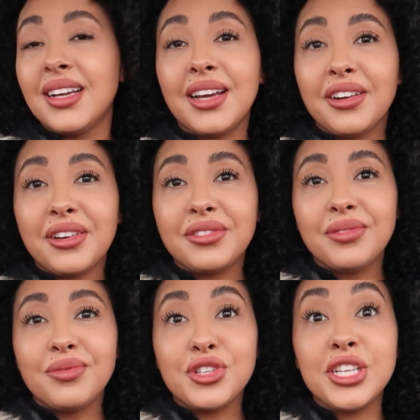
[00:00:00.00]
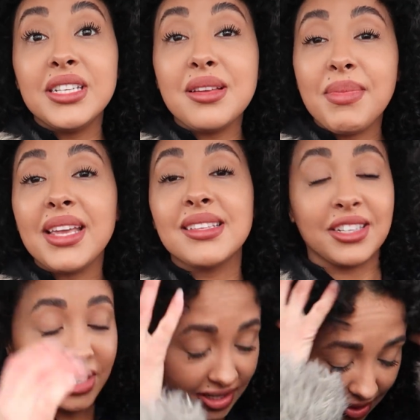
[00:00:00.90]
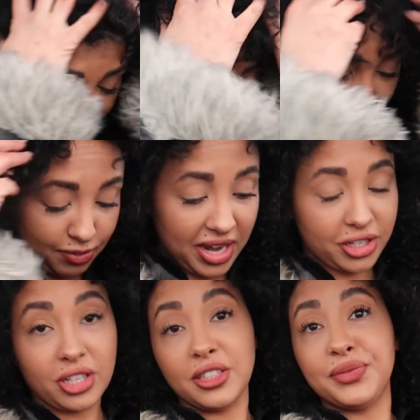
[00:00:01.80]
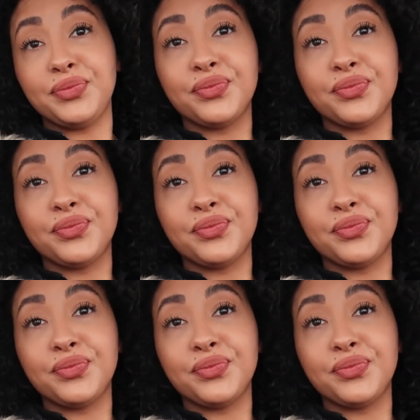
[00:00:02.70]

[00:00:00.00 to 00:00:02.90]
I don't know, she's amazing. She is something special.